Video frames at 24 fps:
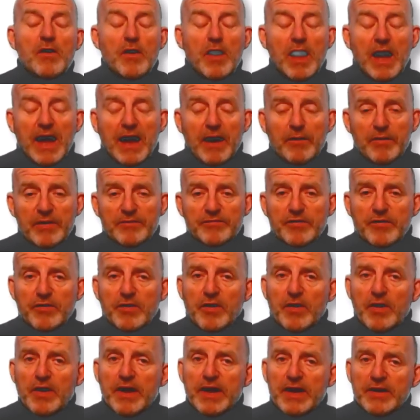
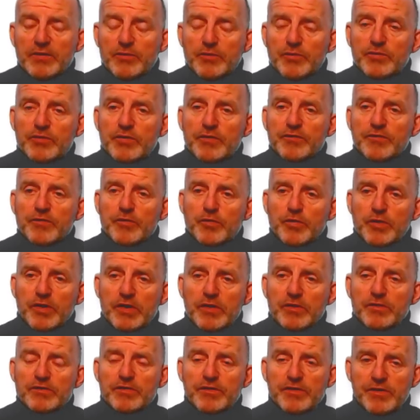However, in order for
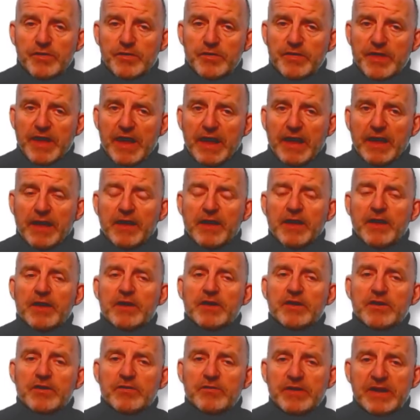you to do that,
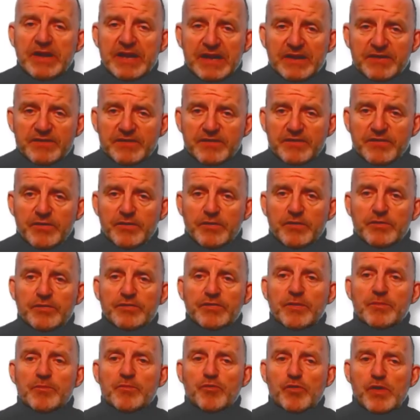you need to do
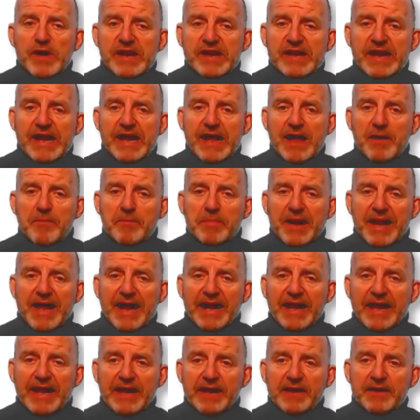some reading and
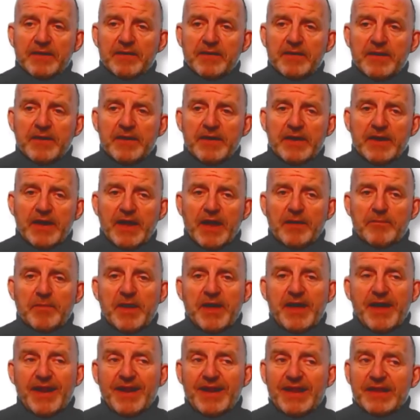planning.
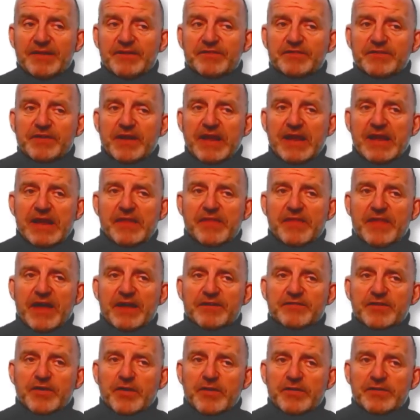And let's say
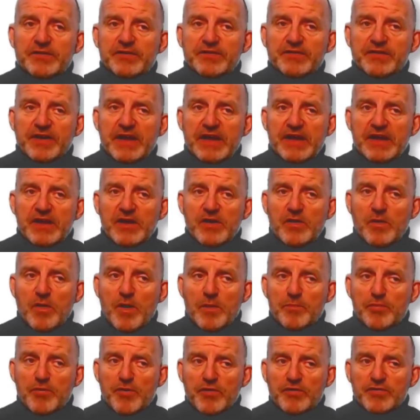that's going to take you
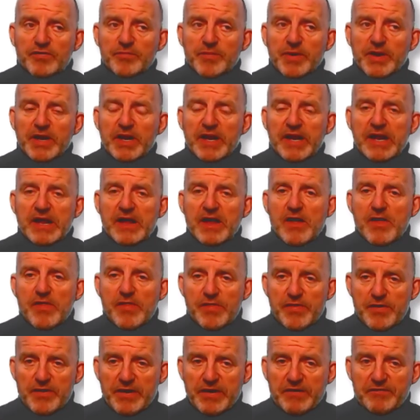approximately
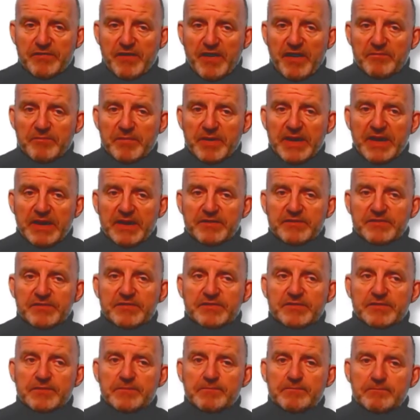35 minutes.